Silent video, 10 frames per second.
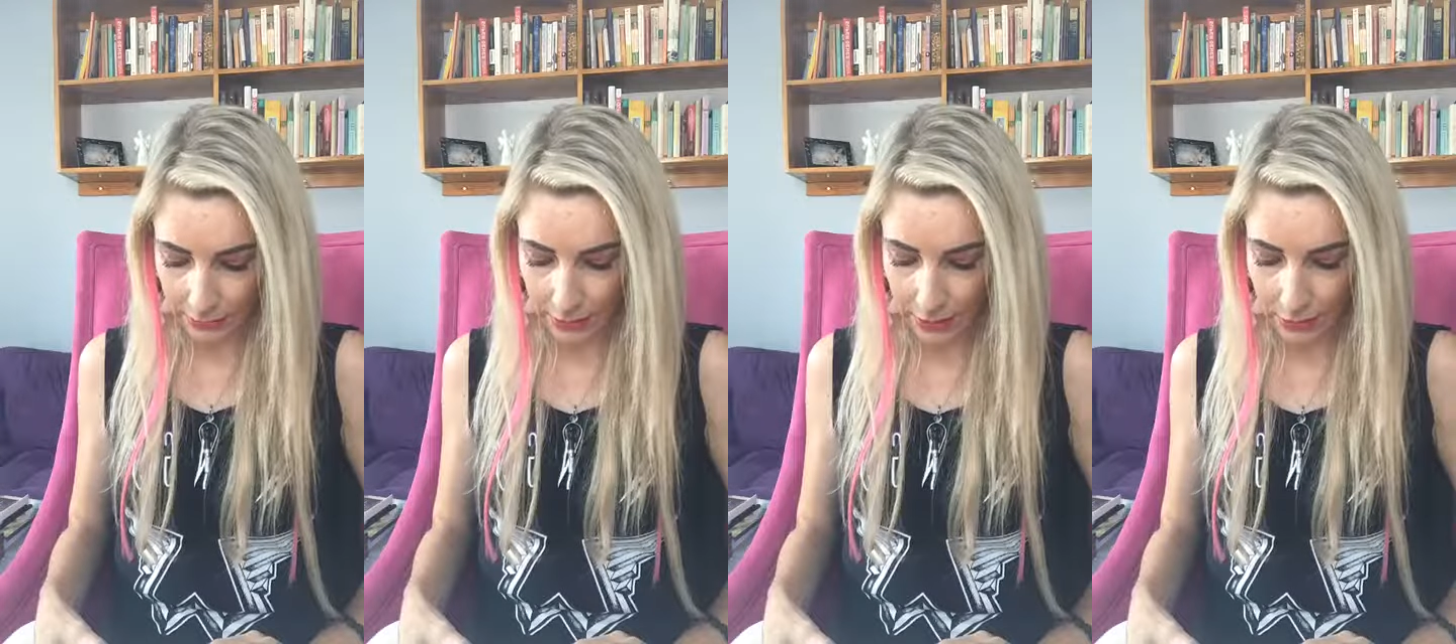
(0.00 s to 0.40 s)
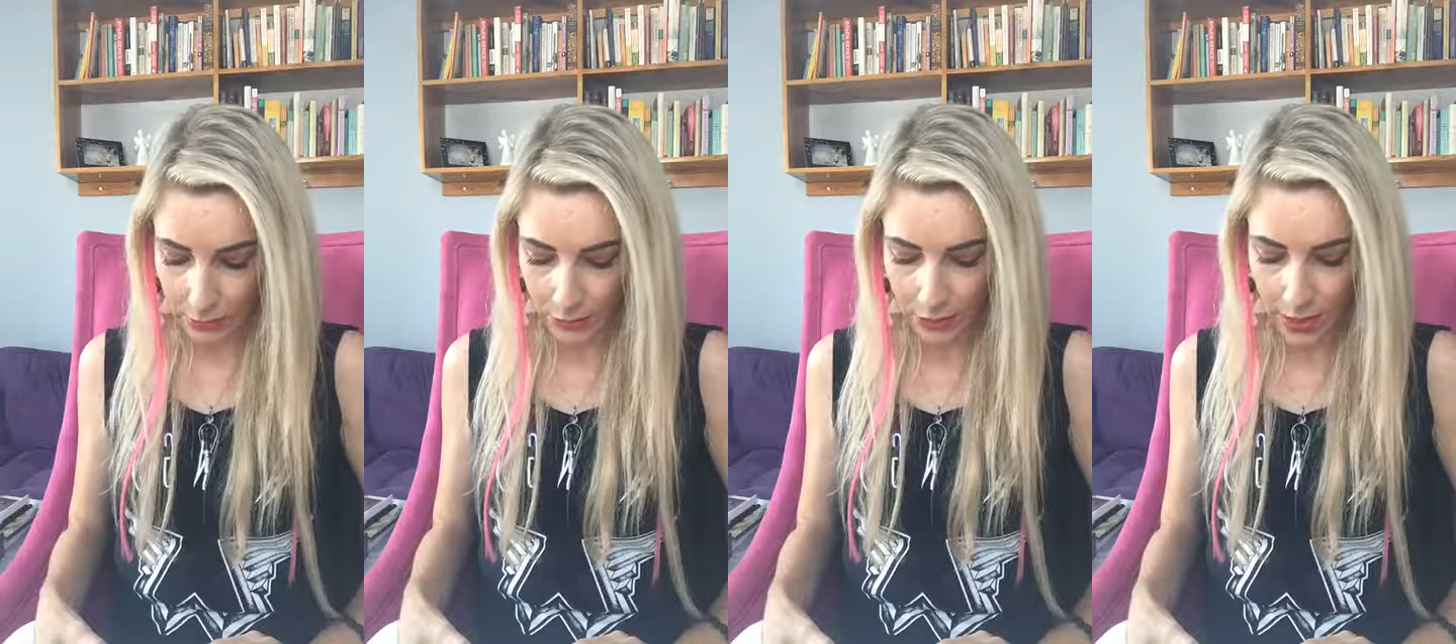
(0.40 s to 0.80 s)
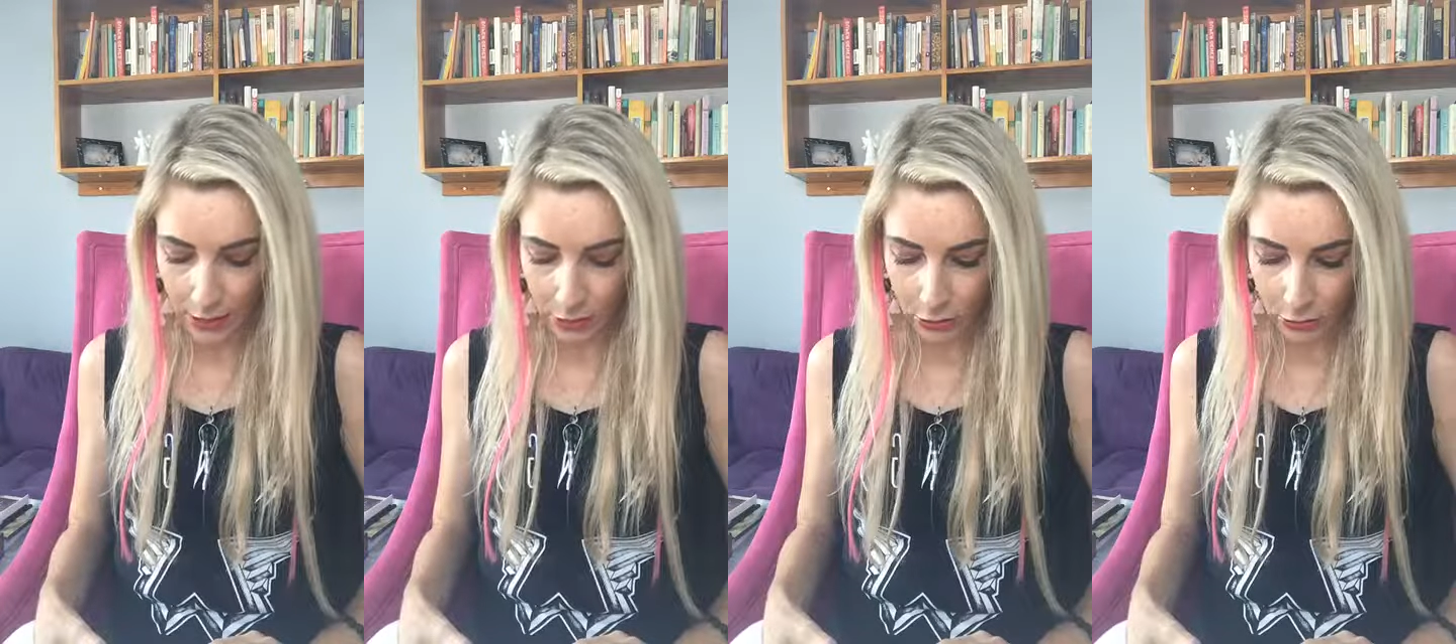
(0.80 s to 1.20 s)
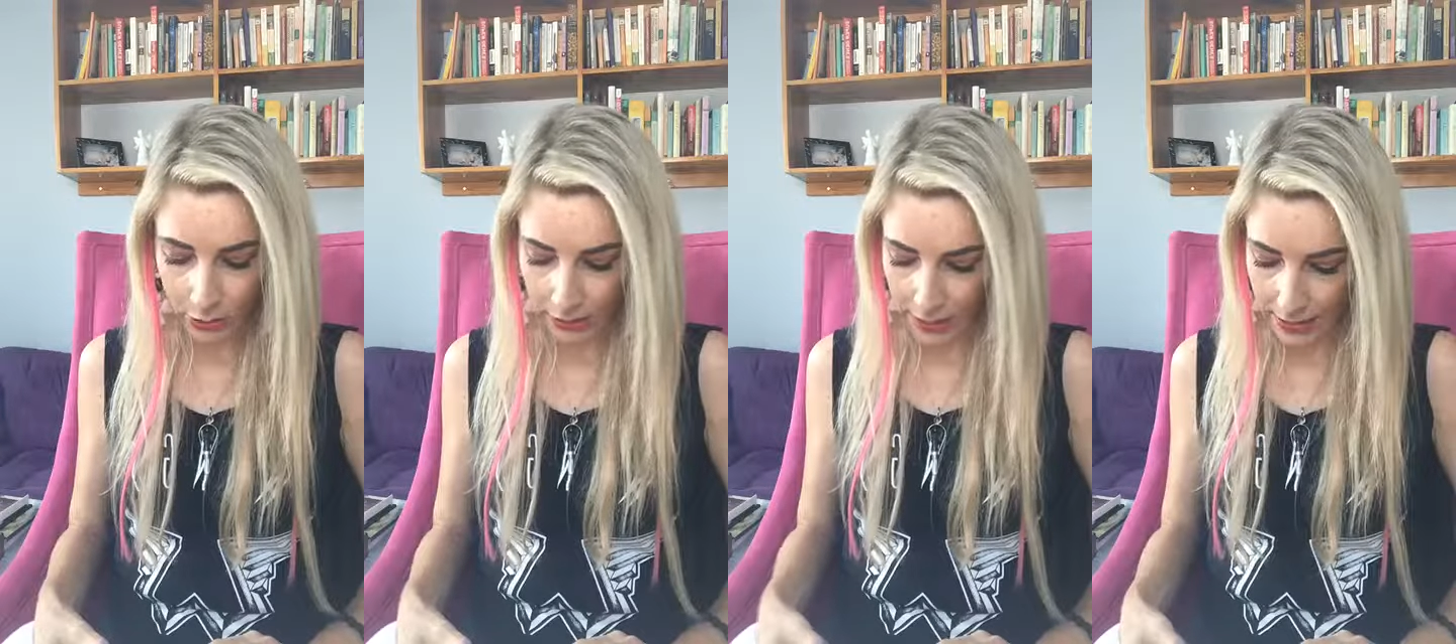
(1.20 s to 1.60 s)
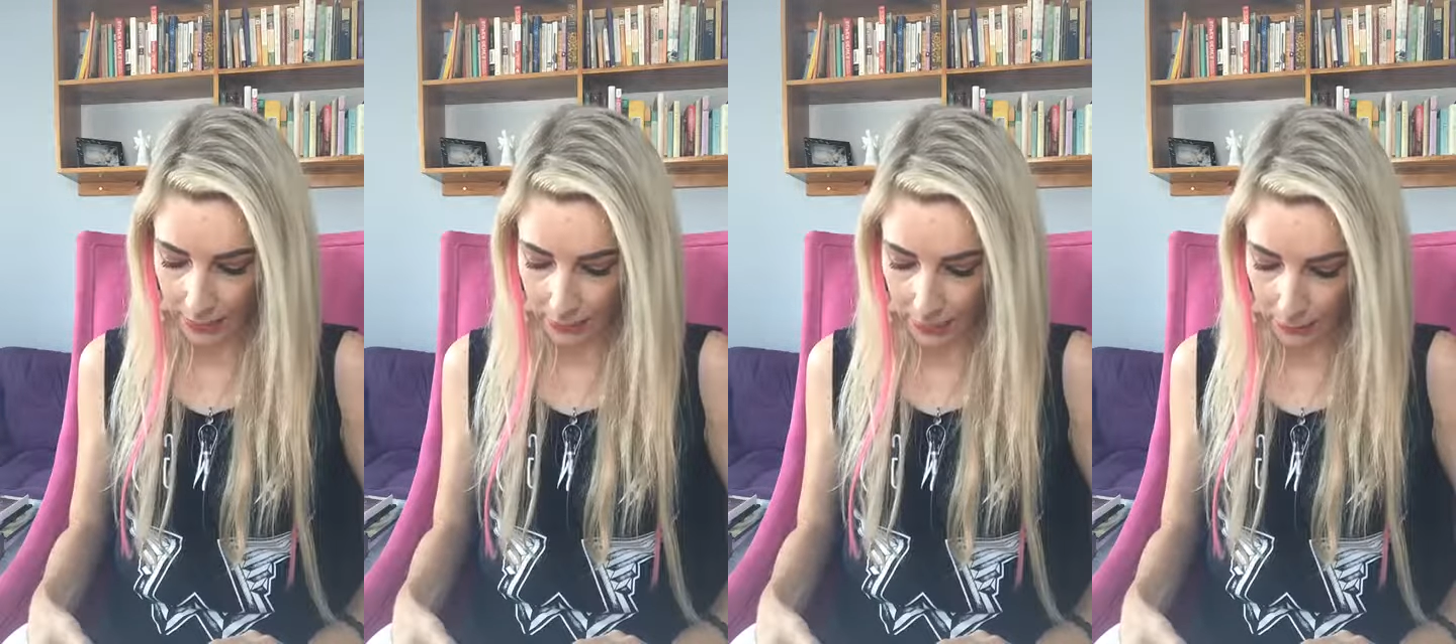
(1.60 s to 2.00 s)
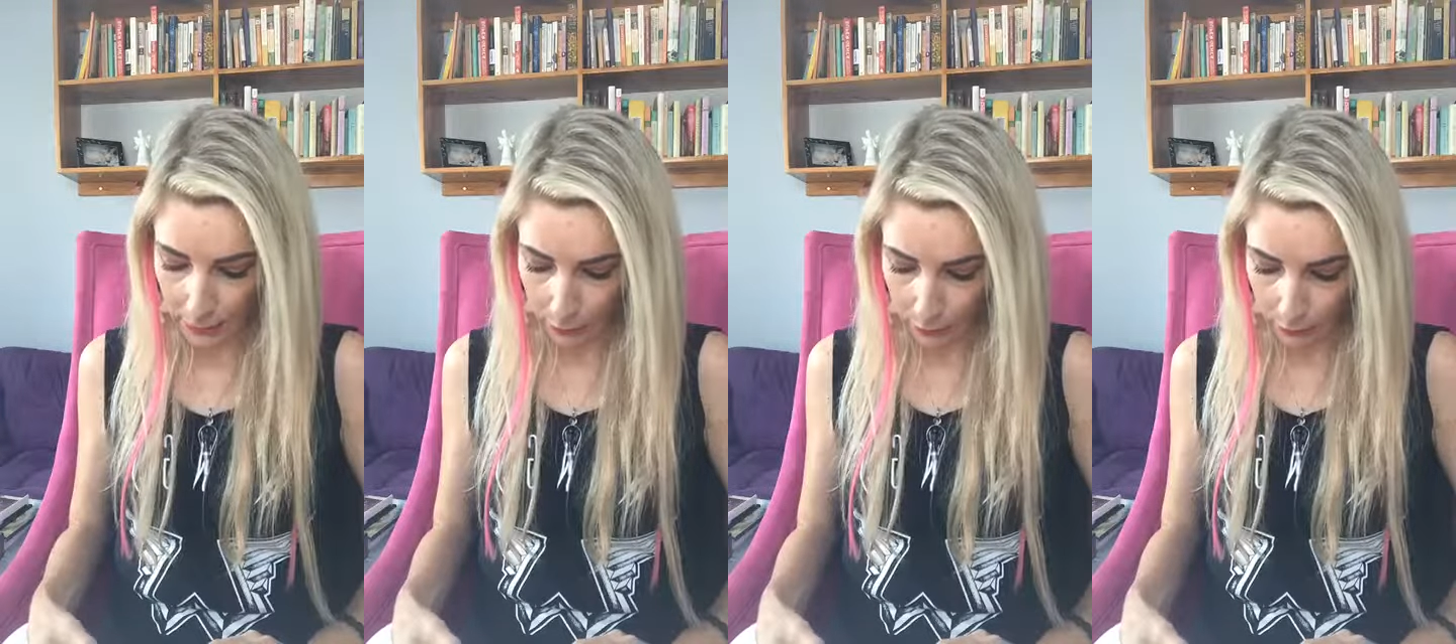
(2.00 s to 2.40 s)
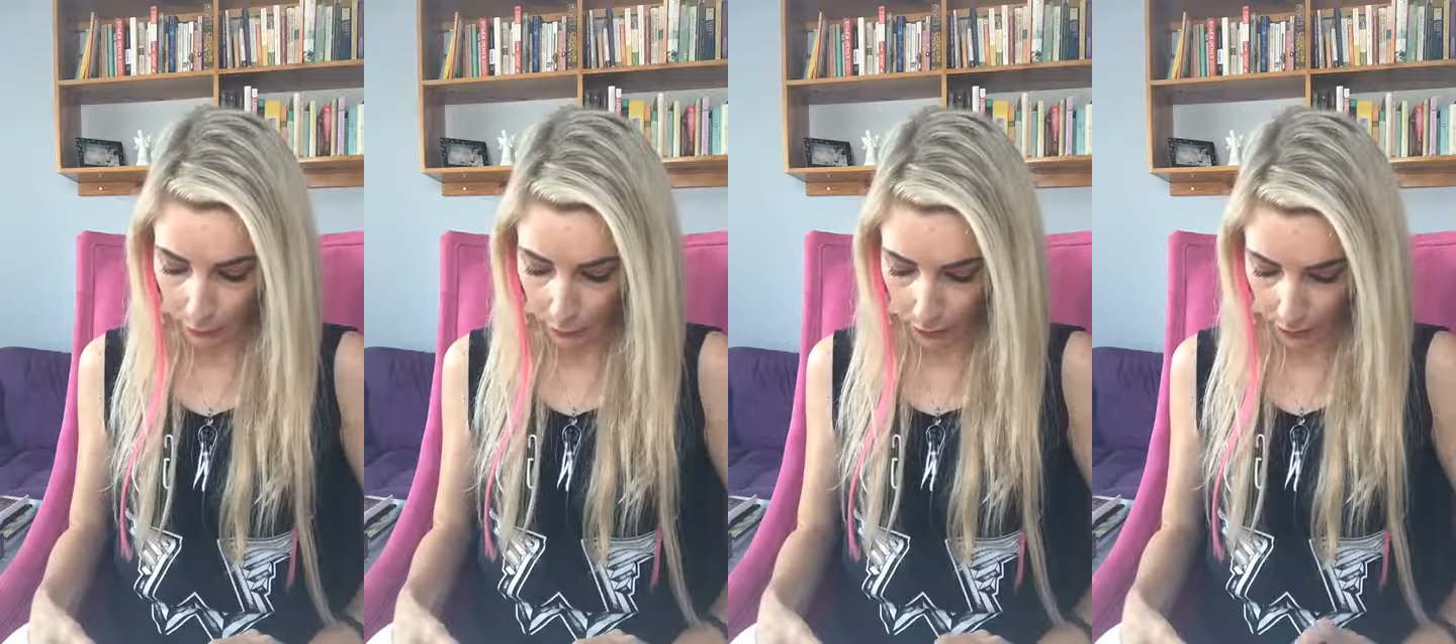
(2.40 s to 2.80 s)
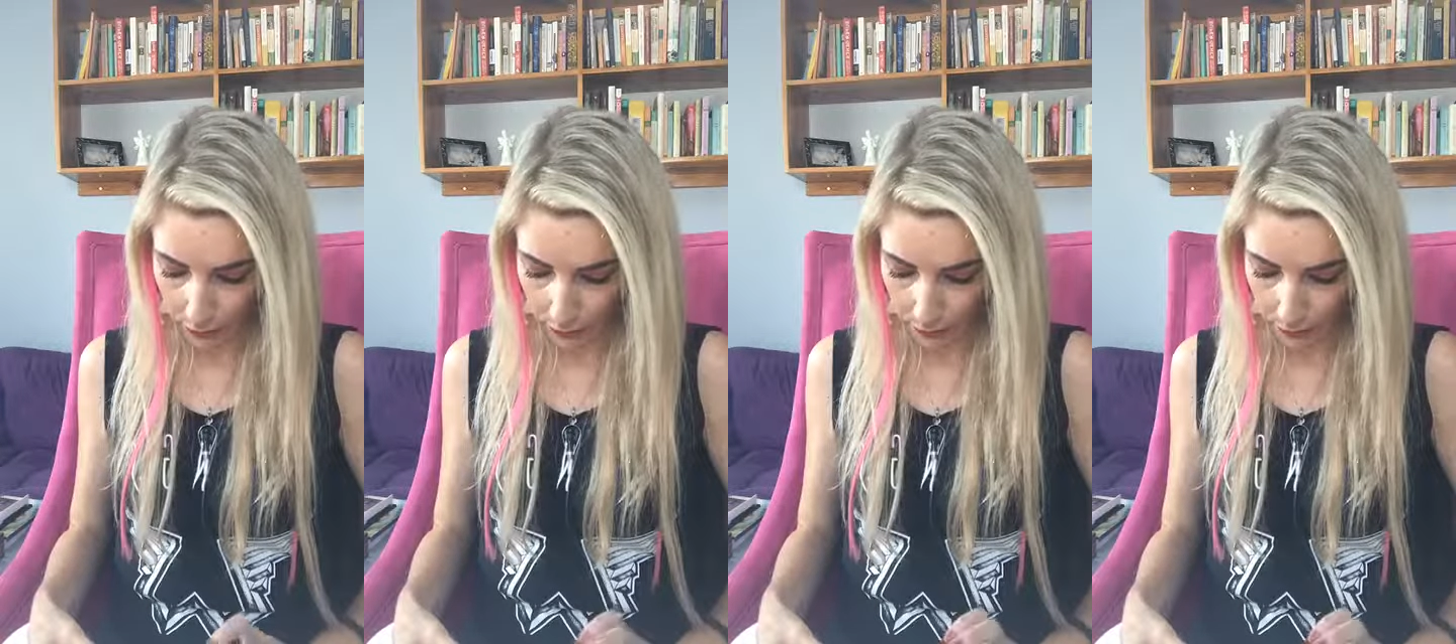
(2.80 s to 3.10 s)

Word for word: because you did not choose to let them be removed for you.